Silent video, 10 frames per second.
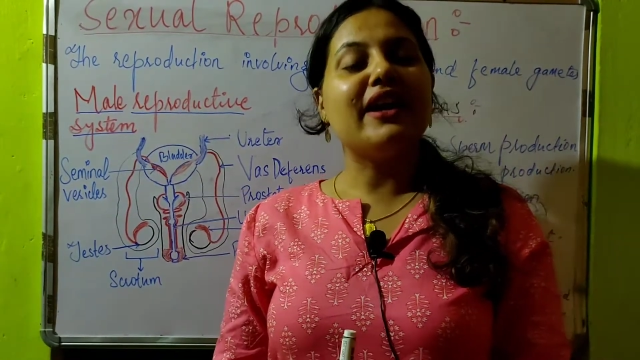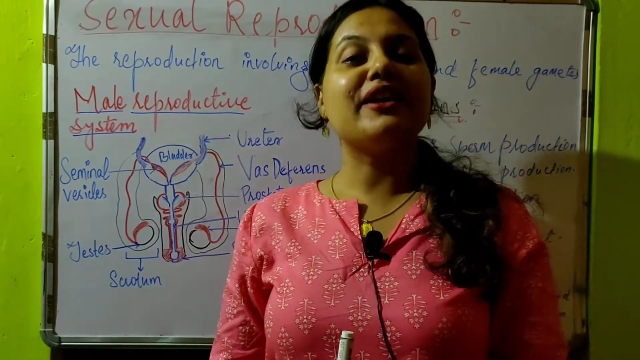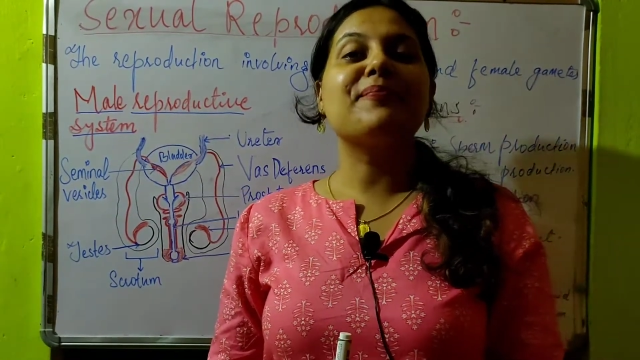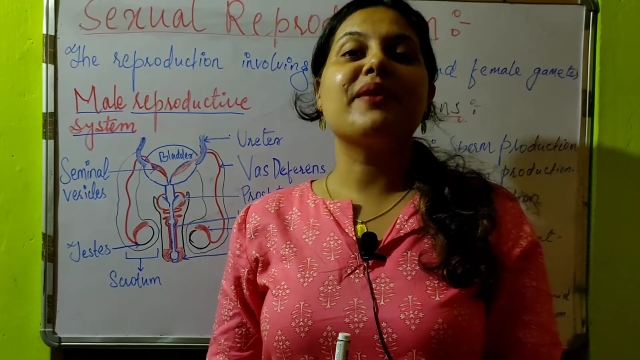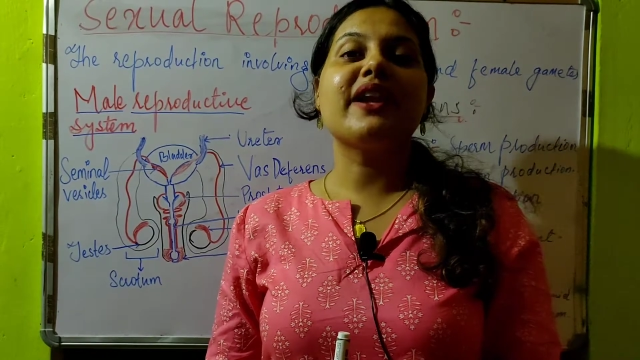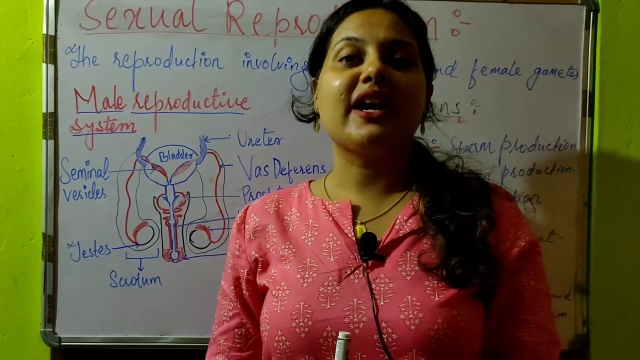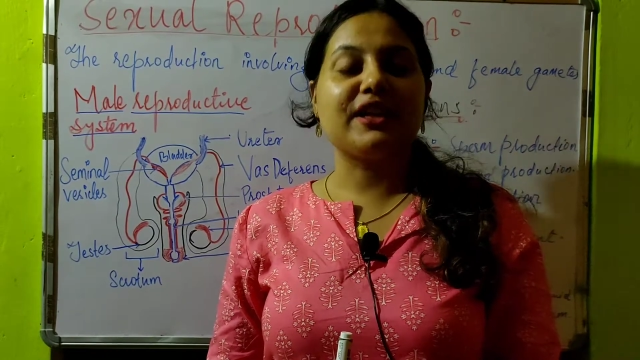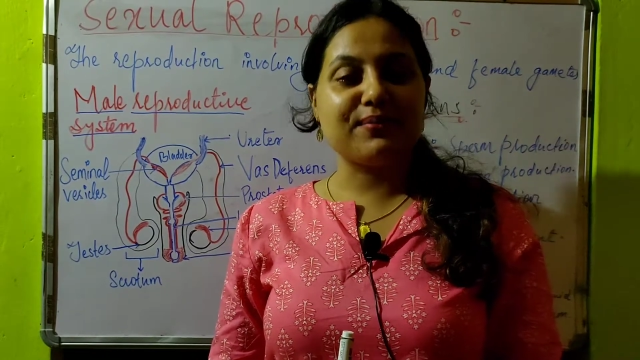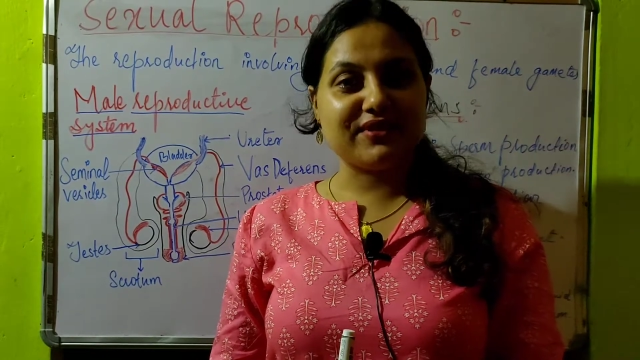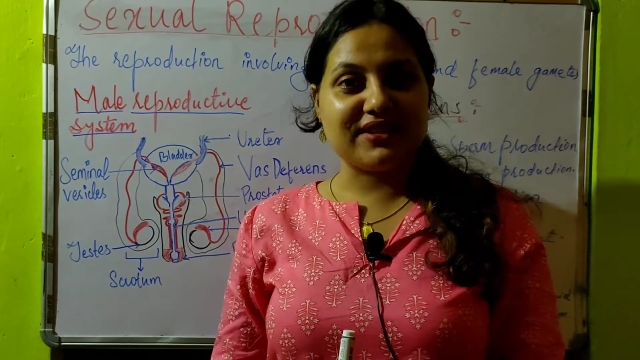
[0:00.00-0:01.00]

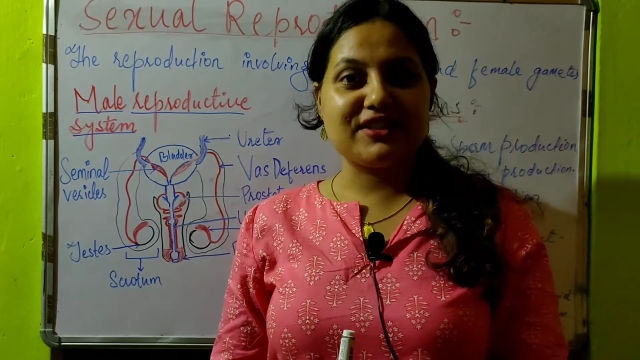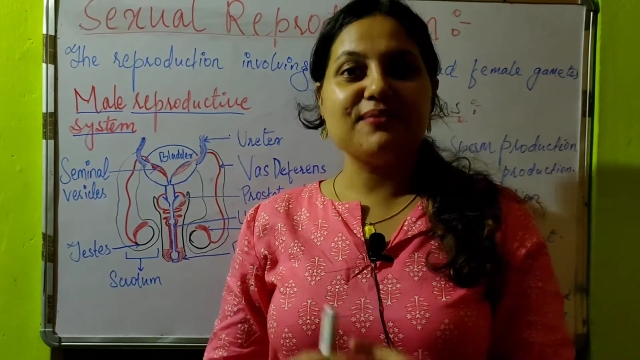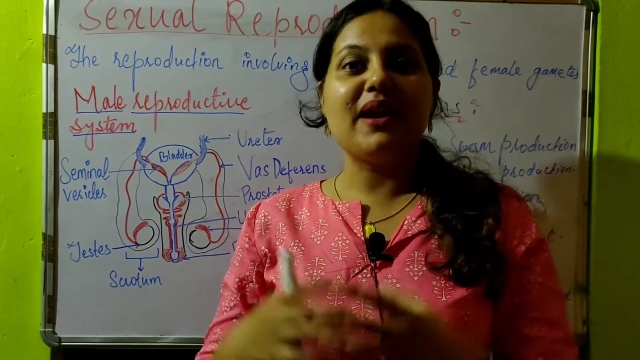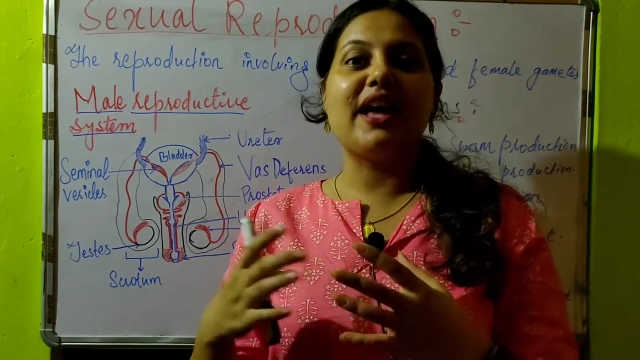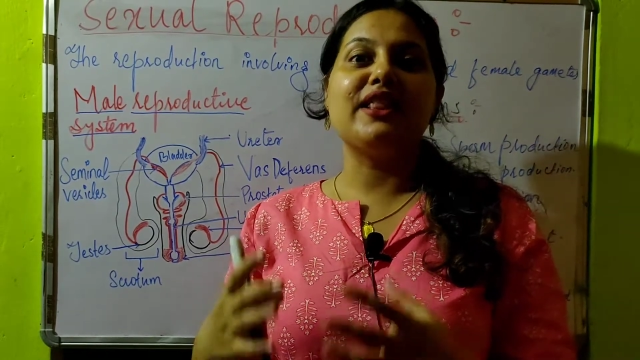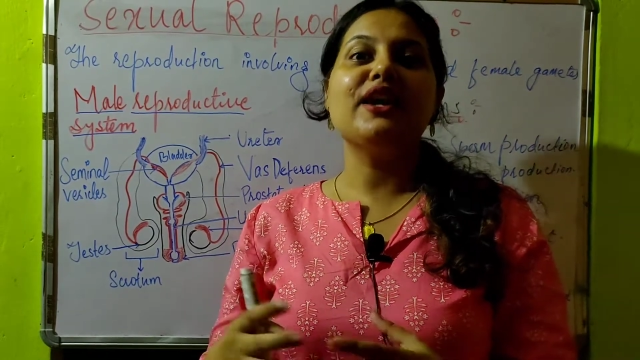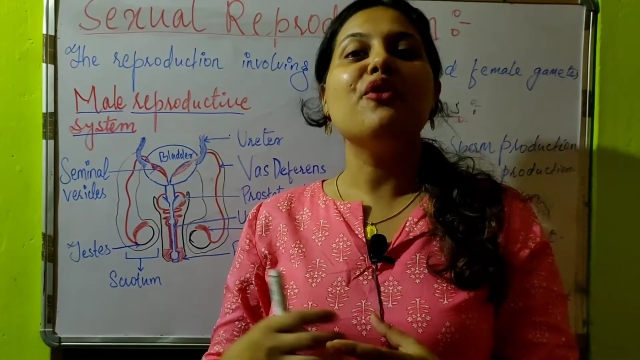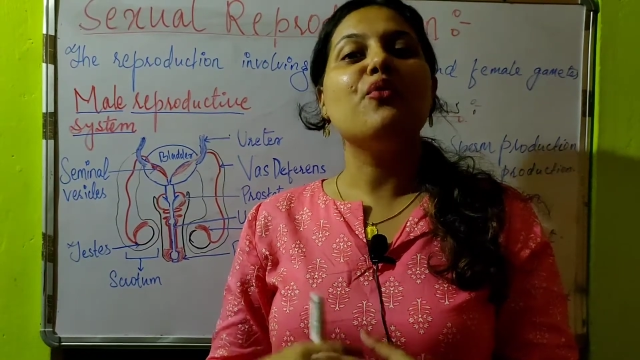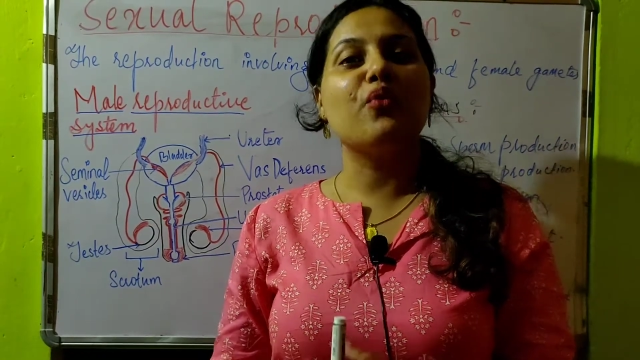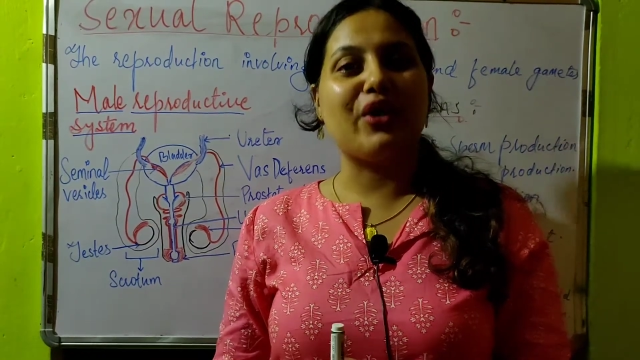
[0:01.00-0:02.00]
reproductive system and the
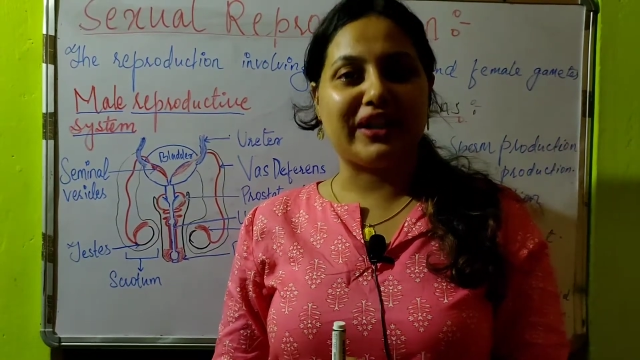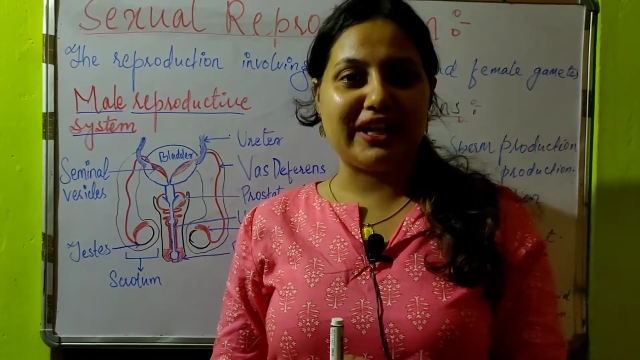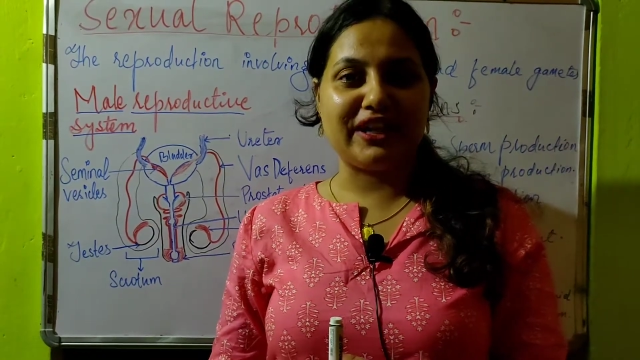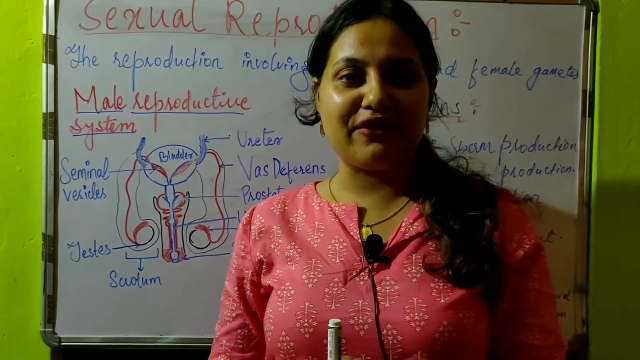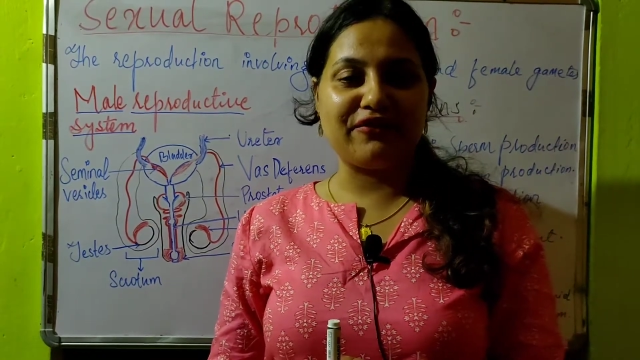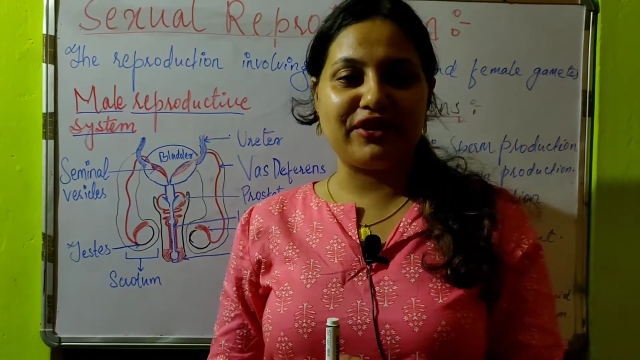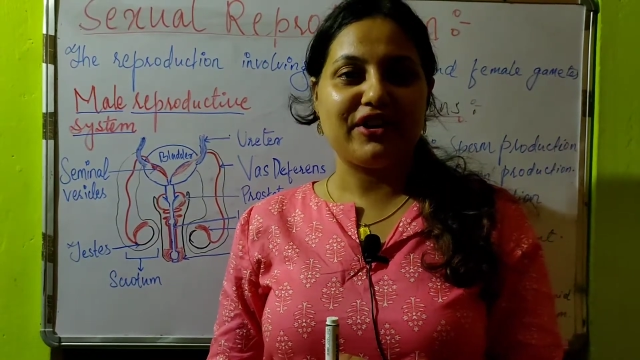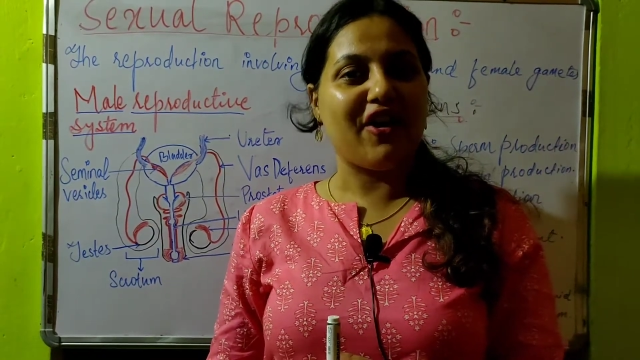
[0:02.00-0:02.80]
working of it.